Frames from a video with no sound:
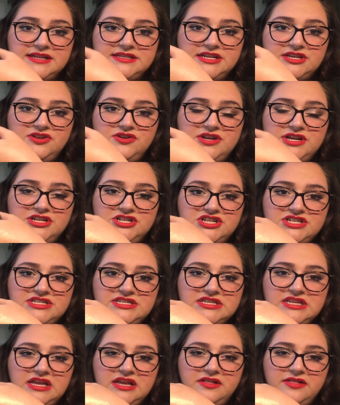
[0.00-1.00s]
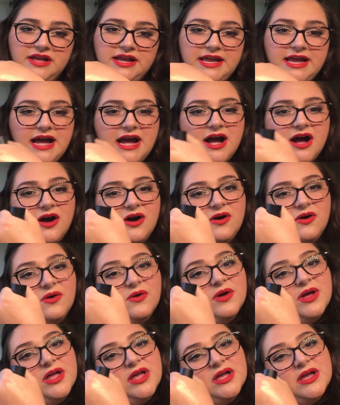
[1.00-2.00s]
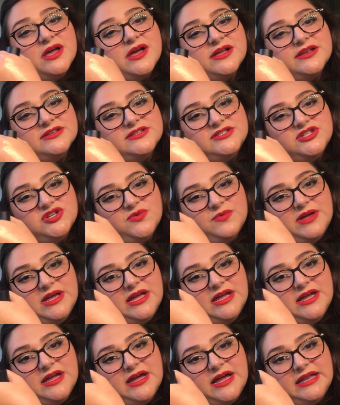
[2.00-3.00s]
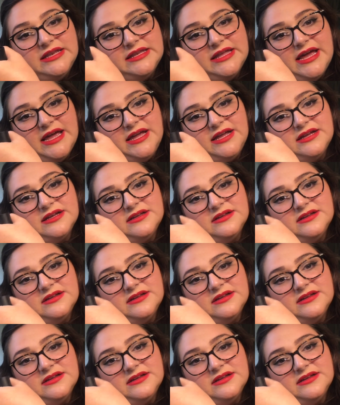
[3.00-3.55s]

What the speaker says: and you can just see like how dewy and like